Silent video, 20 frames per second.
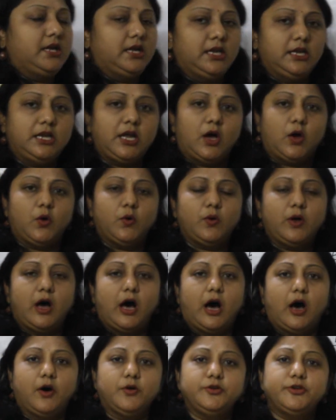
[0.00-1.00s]
Now,
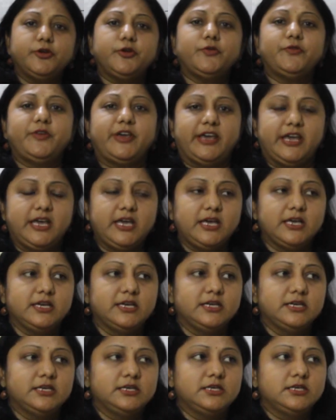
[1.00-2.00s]
how do we
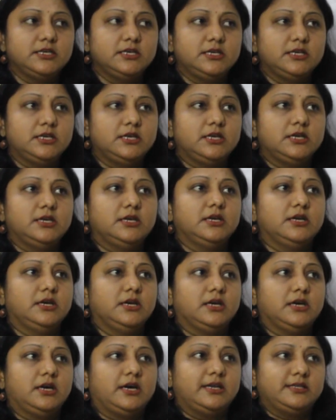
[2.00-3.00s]

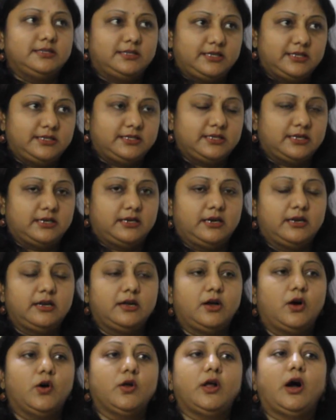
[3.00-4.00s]
consider
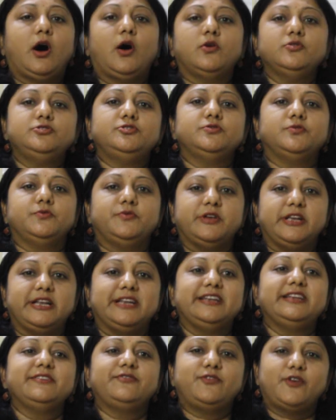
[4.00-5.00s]
or how do we
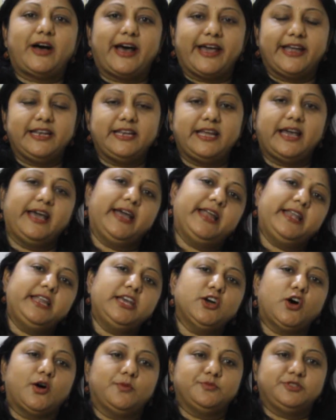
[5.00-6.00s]
define any
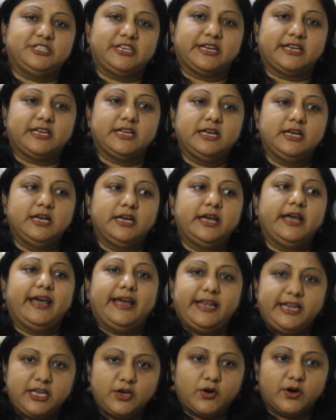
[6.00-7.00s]
object,
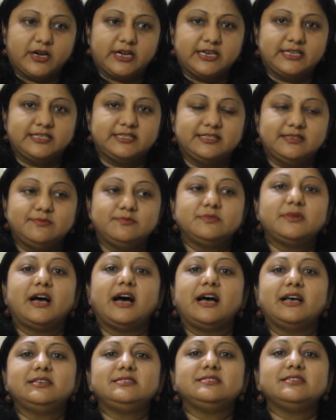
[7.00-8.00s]
any organism
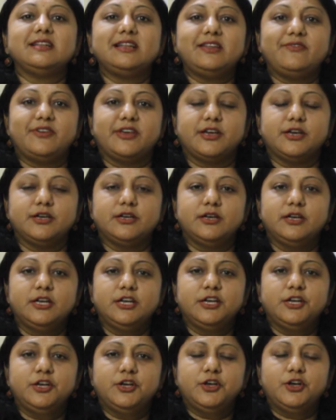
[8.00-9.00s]
as living?
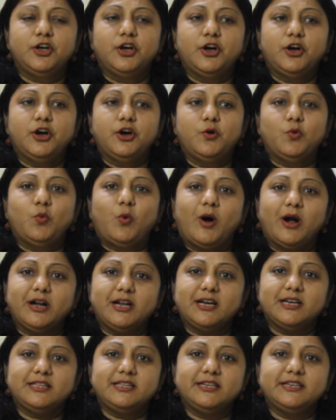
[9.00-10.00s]
What
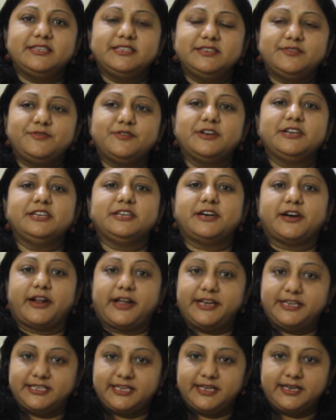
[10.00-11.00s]
are the different
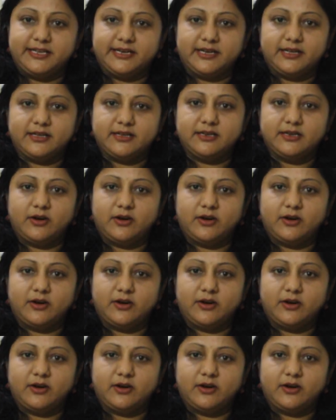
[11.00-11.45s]
criteria?